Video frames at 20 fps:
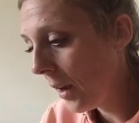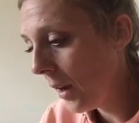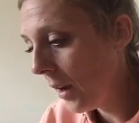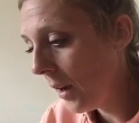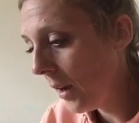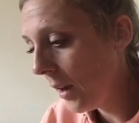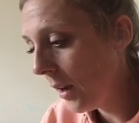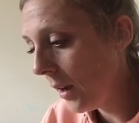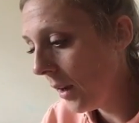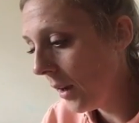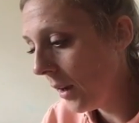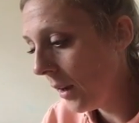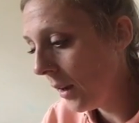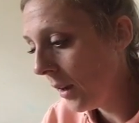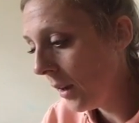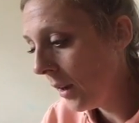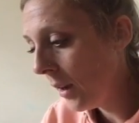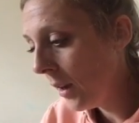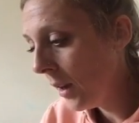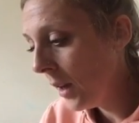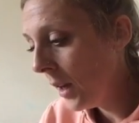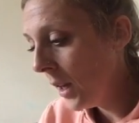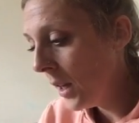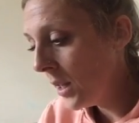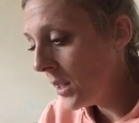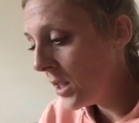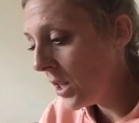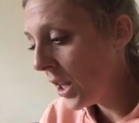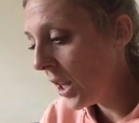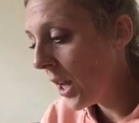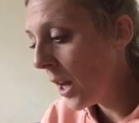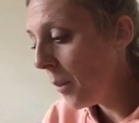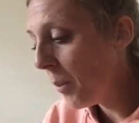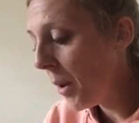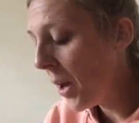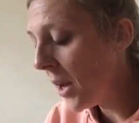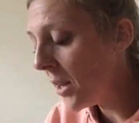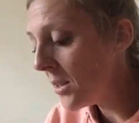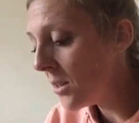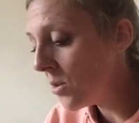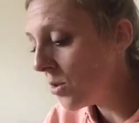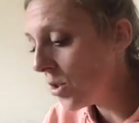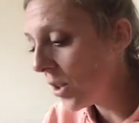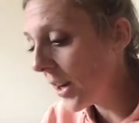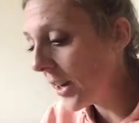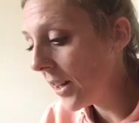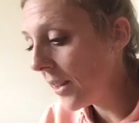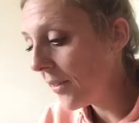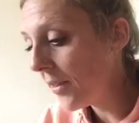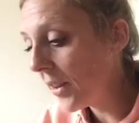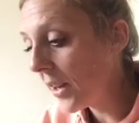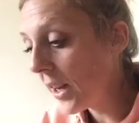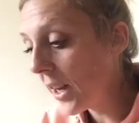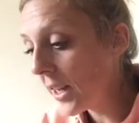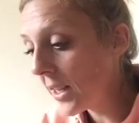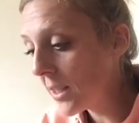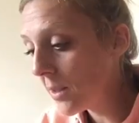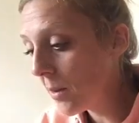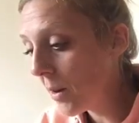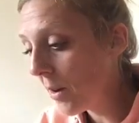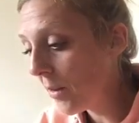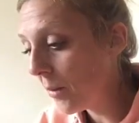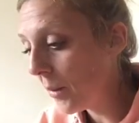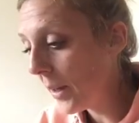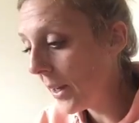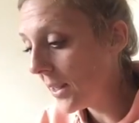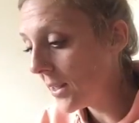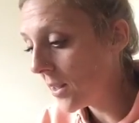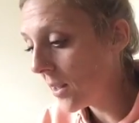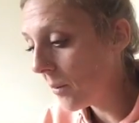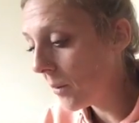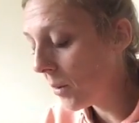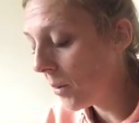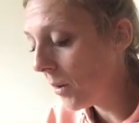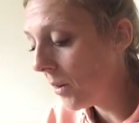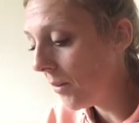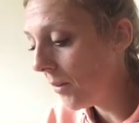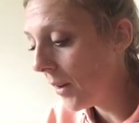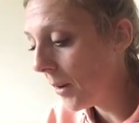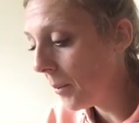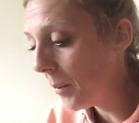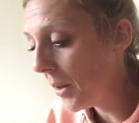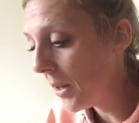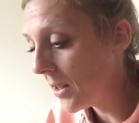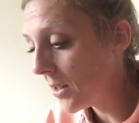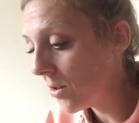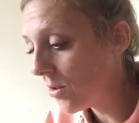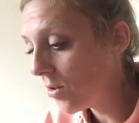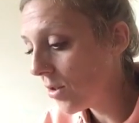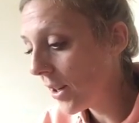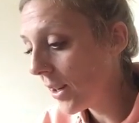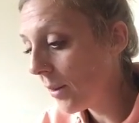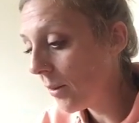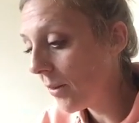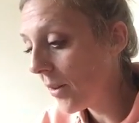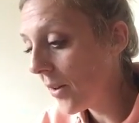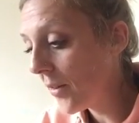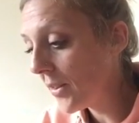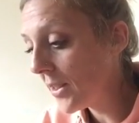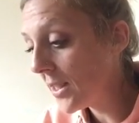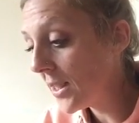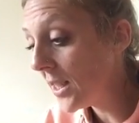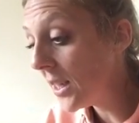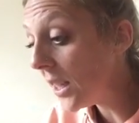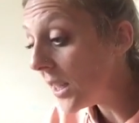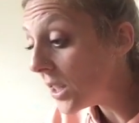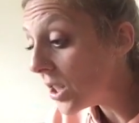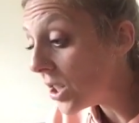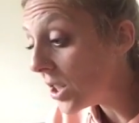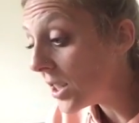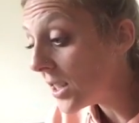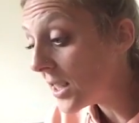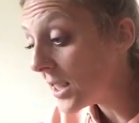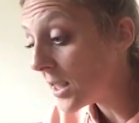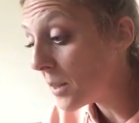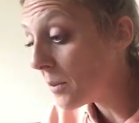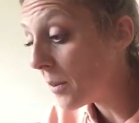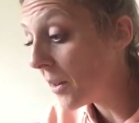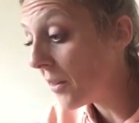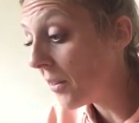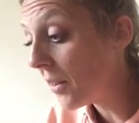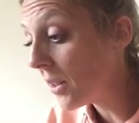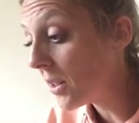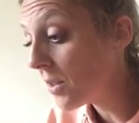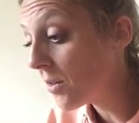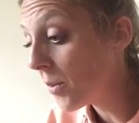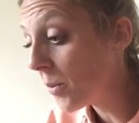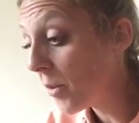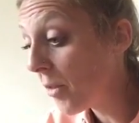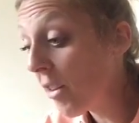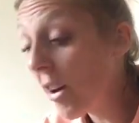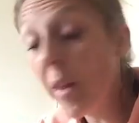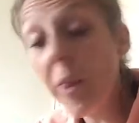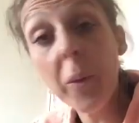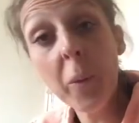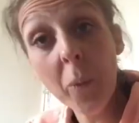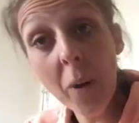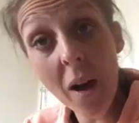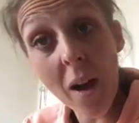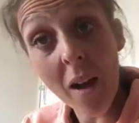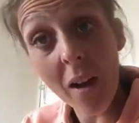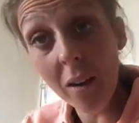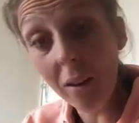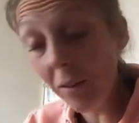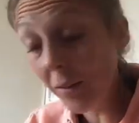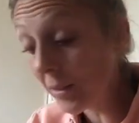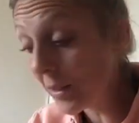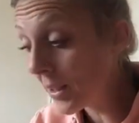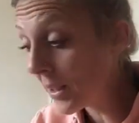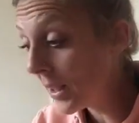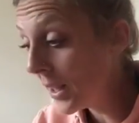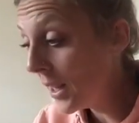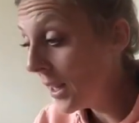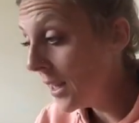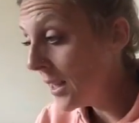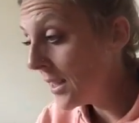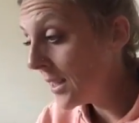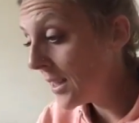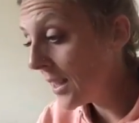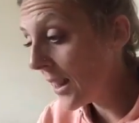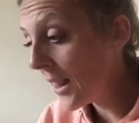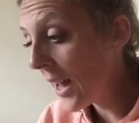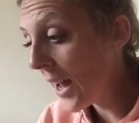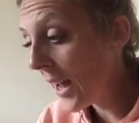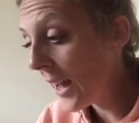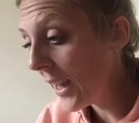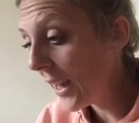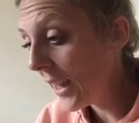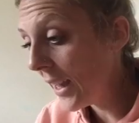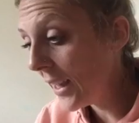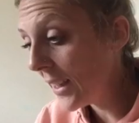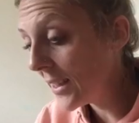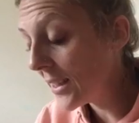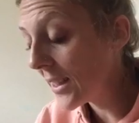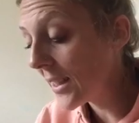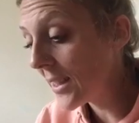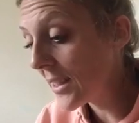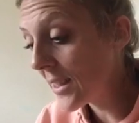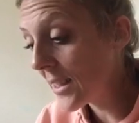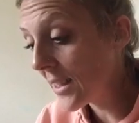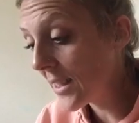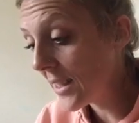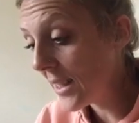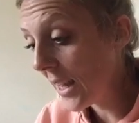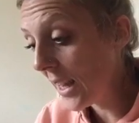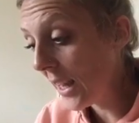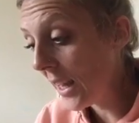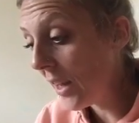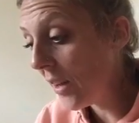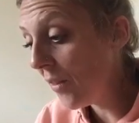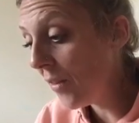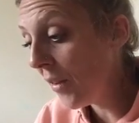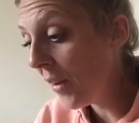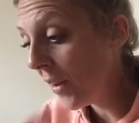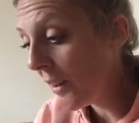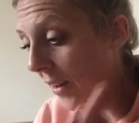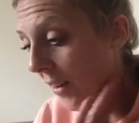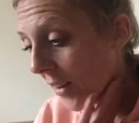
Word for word: Uh, so you get a personal trainer for the next 12 weeks. I'm a qualified personal trainer with over six years experience from around the world. So that is Steve.